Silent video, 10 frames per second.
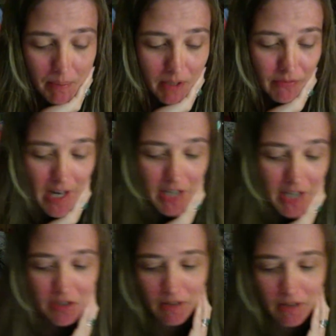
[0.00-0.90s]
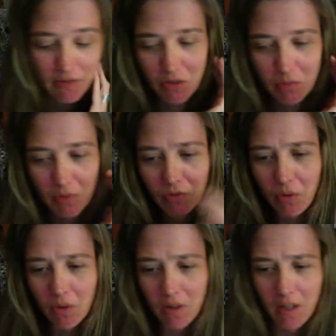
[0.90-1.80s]
flashes of you
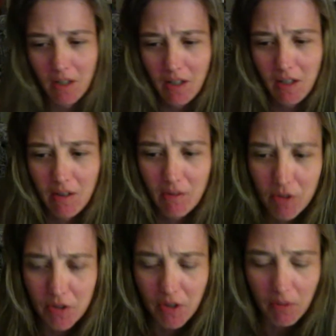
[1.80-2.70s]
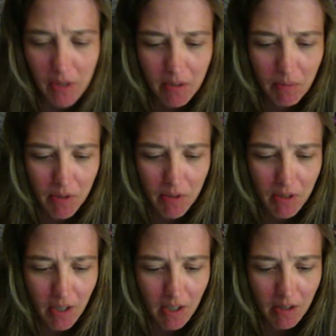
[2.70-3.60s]
before for some reason with your
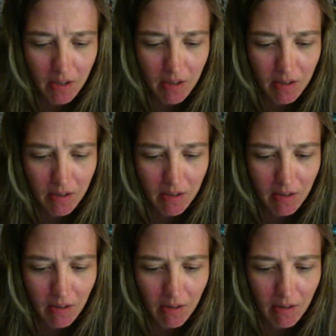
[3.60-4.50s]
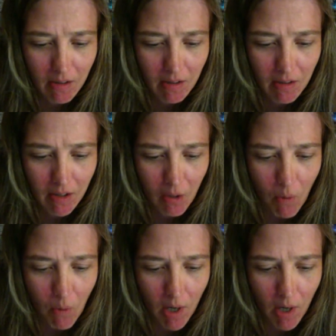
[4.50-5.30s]
hair, like a wild